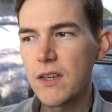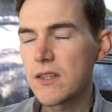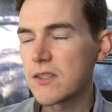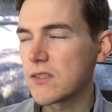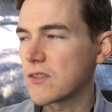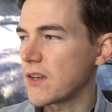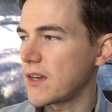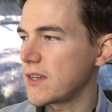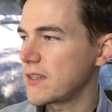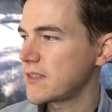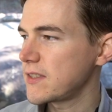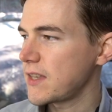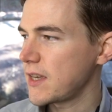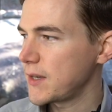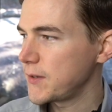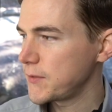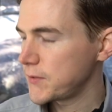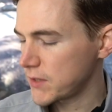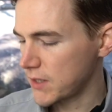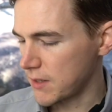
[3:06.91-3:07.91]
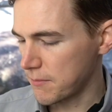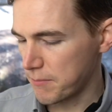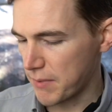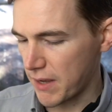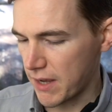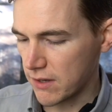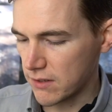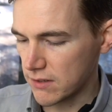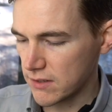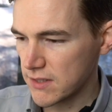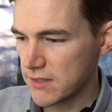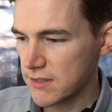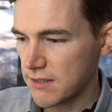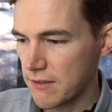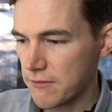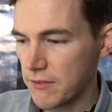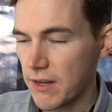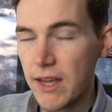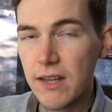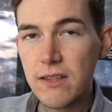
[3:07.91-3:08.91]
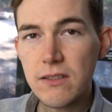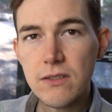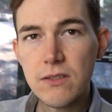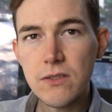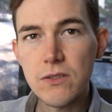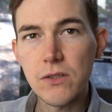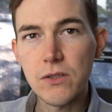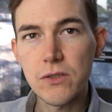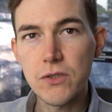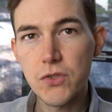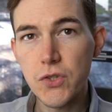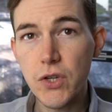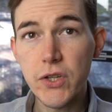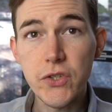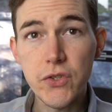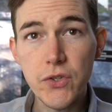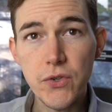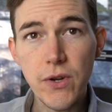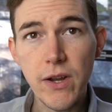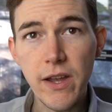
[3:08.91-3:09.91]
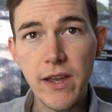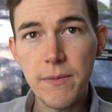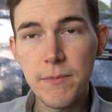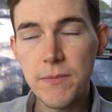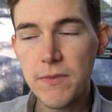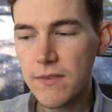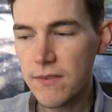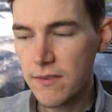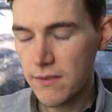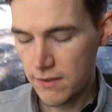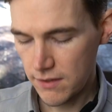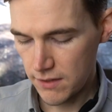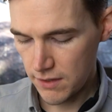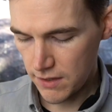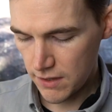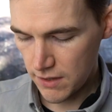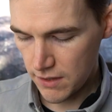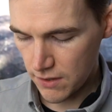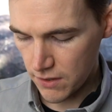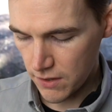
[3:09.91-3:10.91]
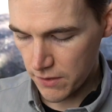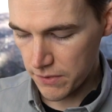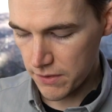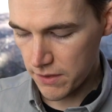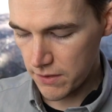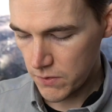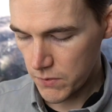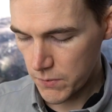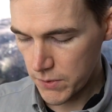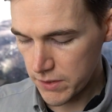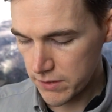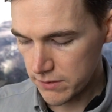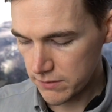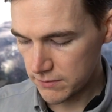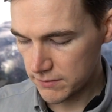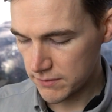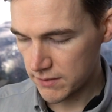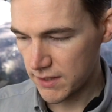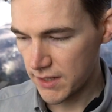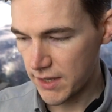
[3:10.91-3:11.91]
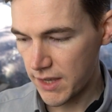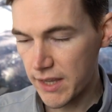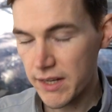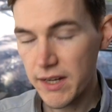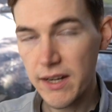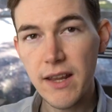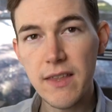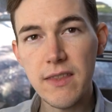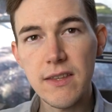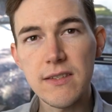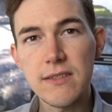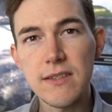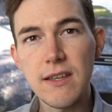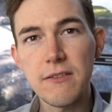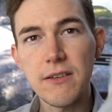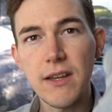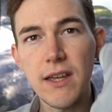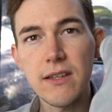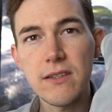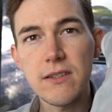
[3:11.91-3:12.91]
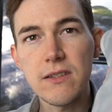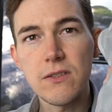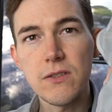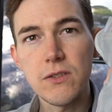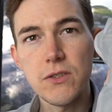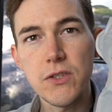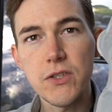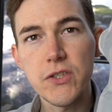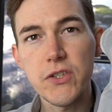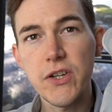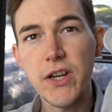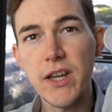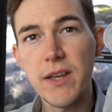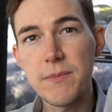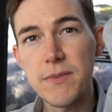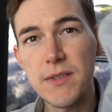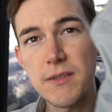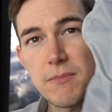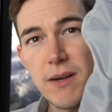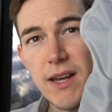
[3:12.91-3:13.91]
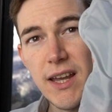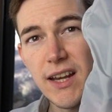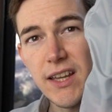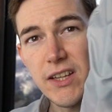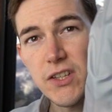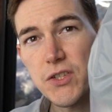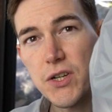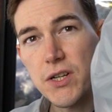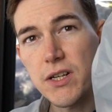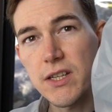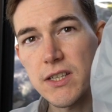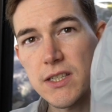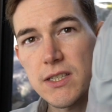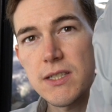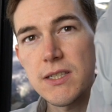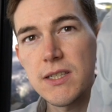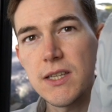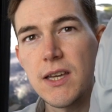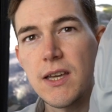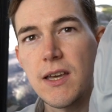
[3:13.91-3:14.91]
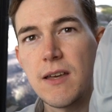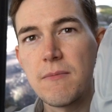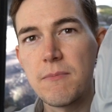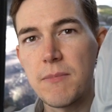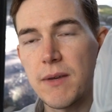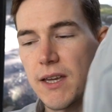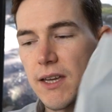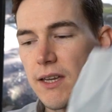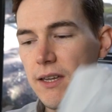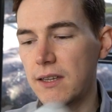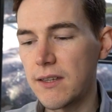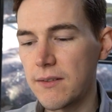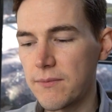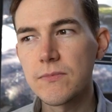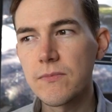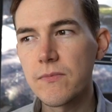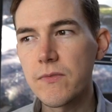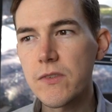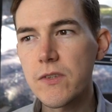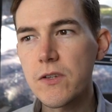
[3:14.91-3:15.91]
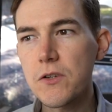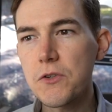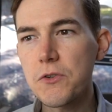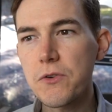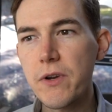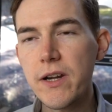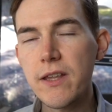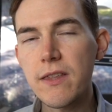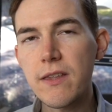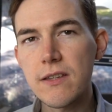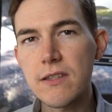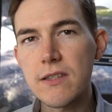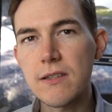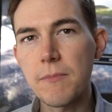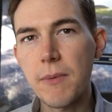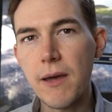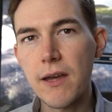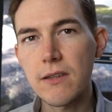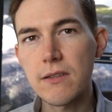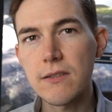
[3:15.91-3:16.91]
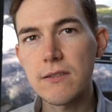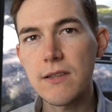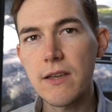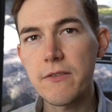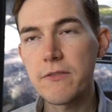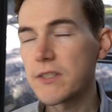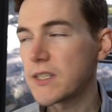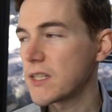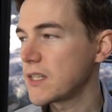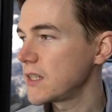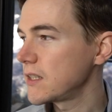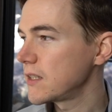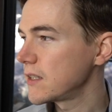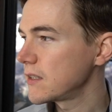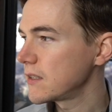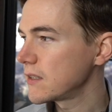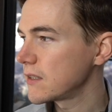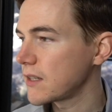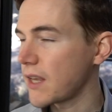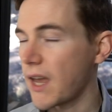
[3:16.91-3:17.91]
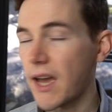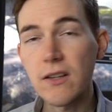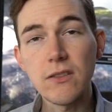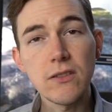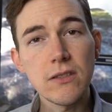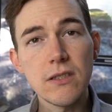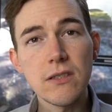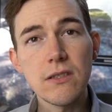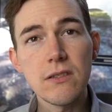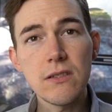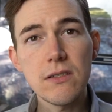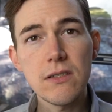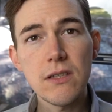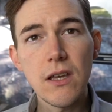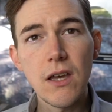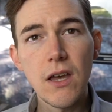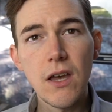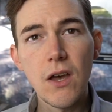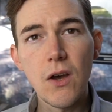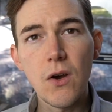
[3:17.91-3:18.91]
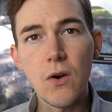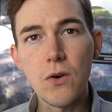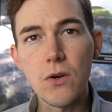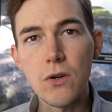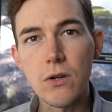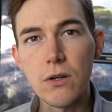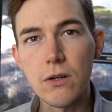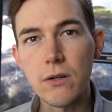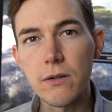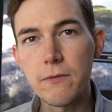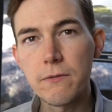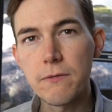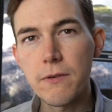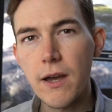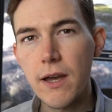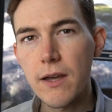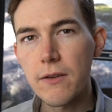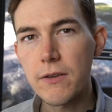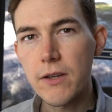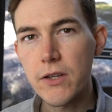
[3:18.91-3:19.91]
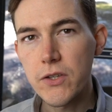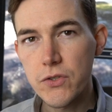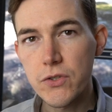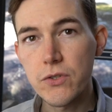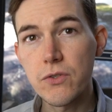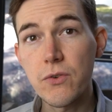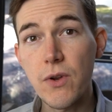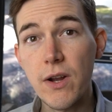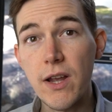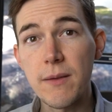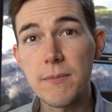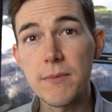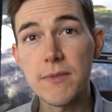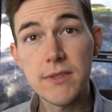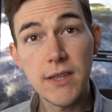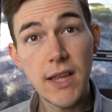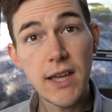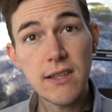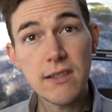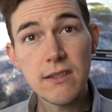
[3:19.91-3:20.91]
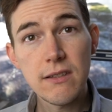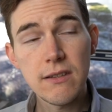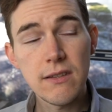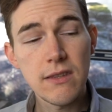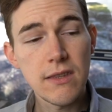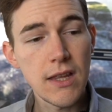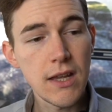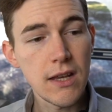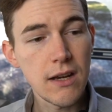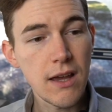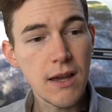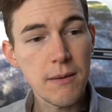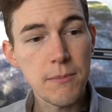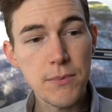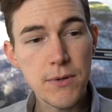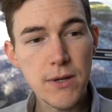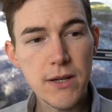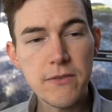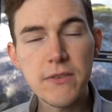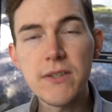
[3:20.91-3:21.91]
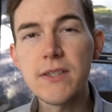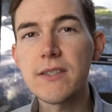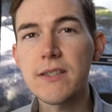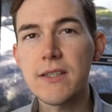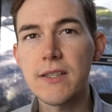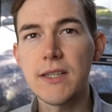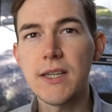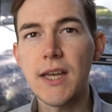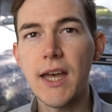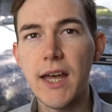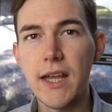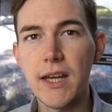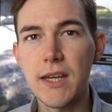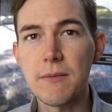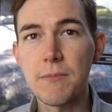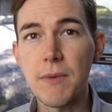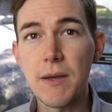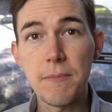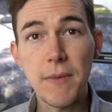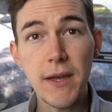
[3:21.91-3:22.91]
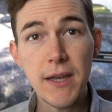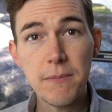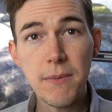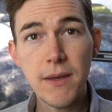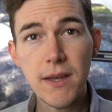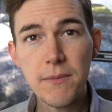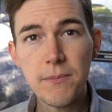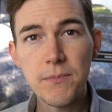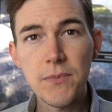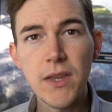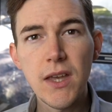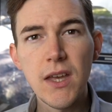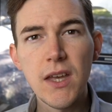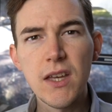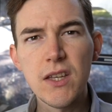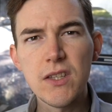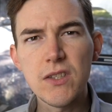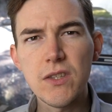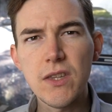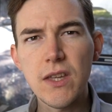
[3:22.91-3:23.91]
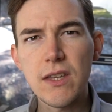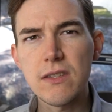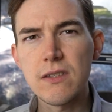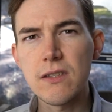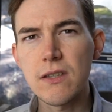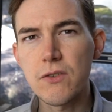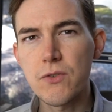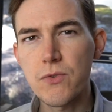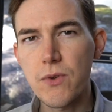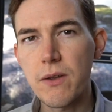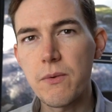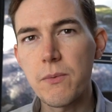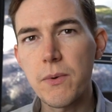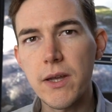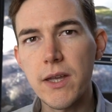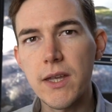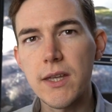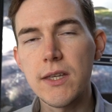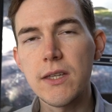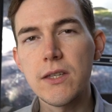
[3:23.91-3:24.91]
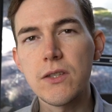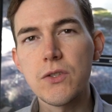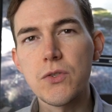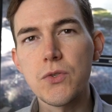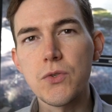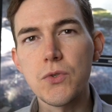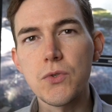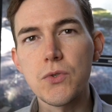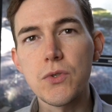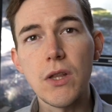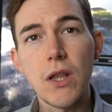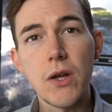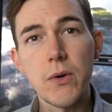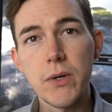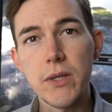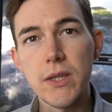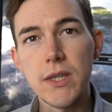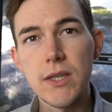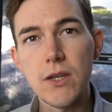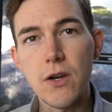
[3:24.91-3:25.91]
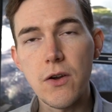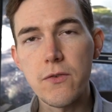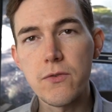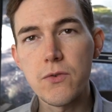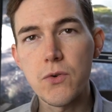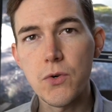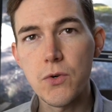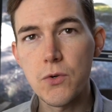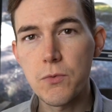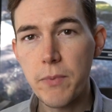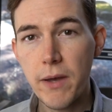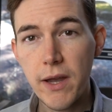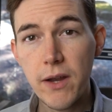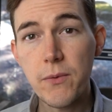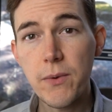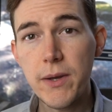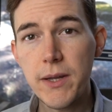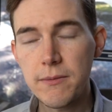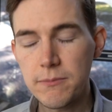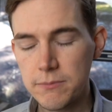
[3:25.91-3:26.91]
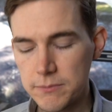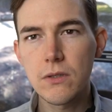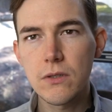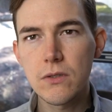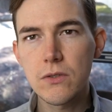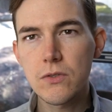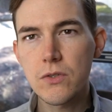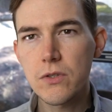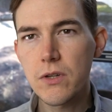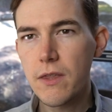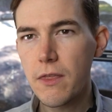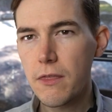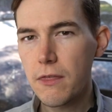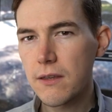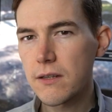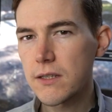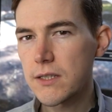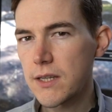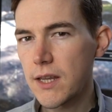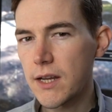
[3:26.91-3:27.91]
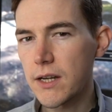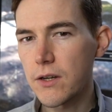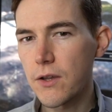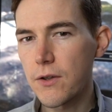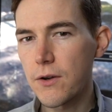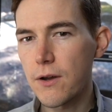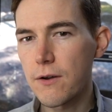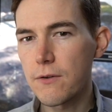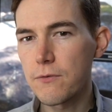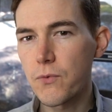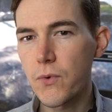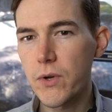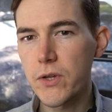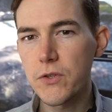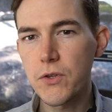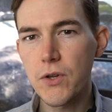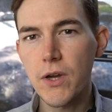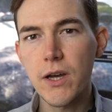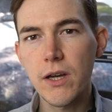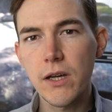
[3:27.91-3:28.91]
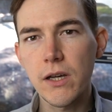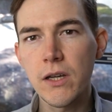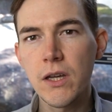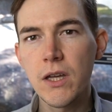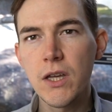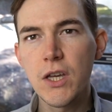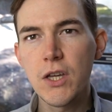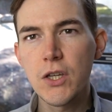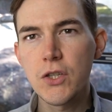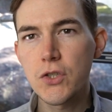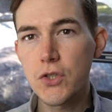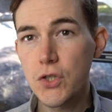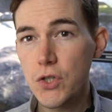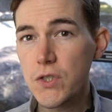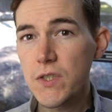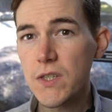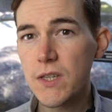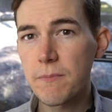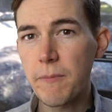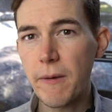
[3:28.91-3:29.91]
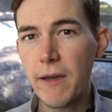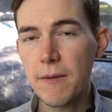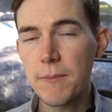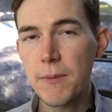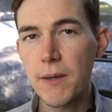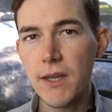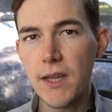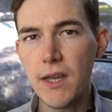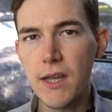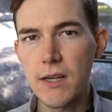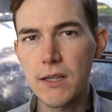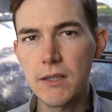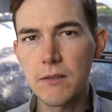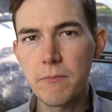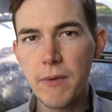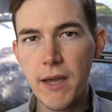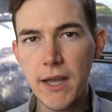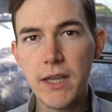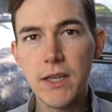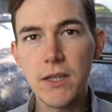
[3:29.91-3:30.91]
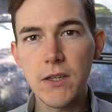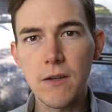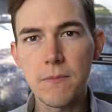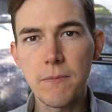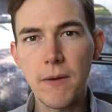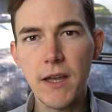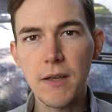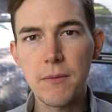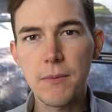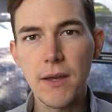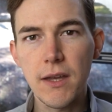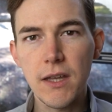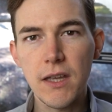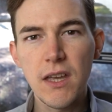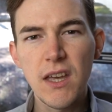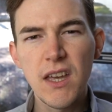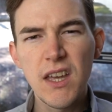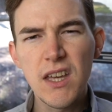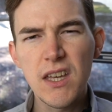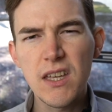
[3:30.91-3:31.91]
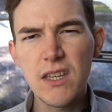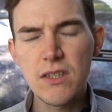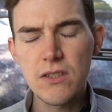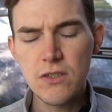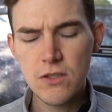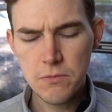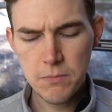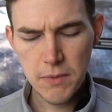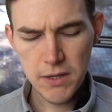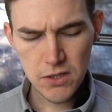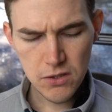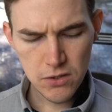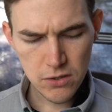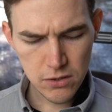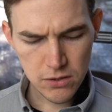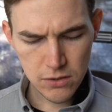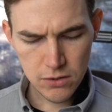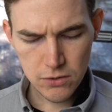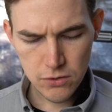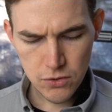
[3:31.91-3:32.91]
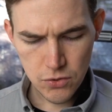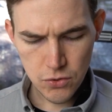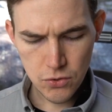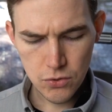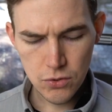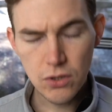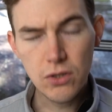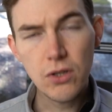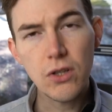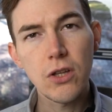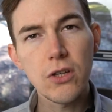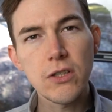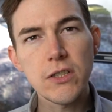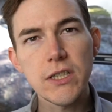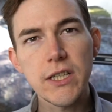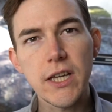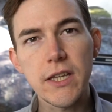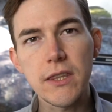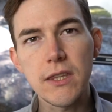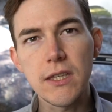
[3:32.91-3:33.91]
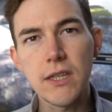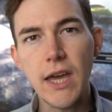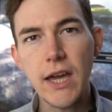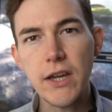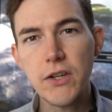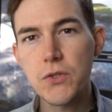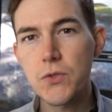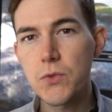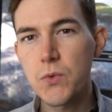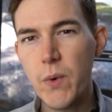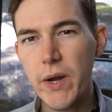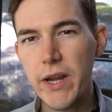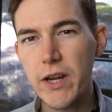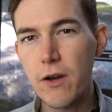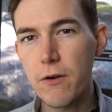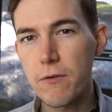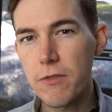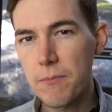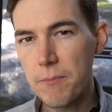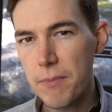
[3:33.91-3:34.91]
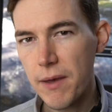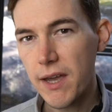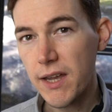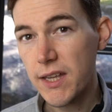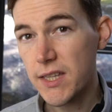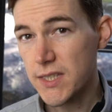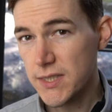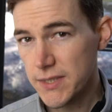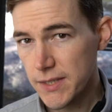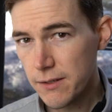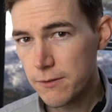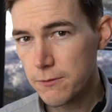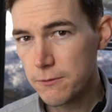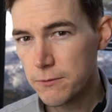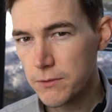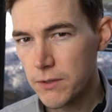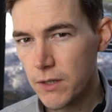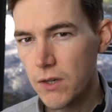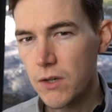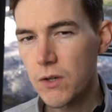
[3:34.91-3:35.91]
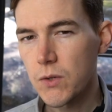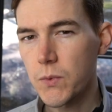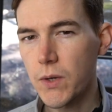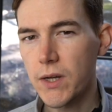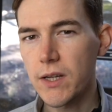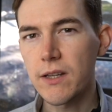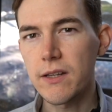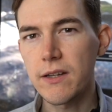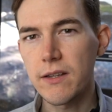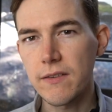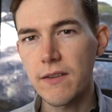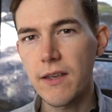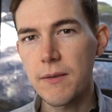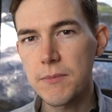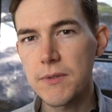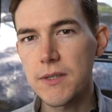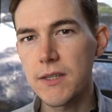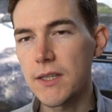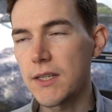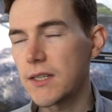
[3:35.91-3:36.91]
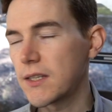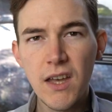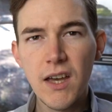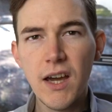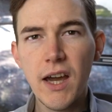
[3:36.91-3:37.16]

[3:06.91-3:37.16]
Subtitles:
So I saved about 7 ounces or 200 grams on this one, and another 7 ounces or 200 grams in my electronics bag. So already that's about 17 ounces or 500 grams less than I previously had in my backpack. So that is a great way to lower the overall pack weight. So another thing to take note of when you are choosing a backpack and packing your backpack is to make sure to look closely at the actual weight of the bag itself while it is empty.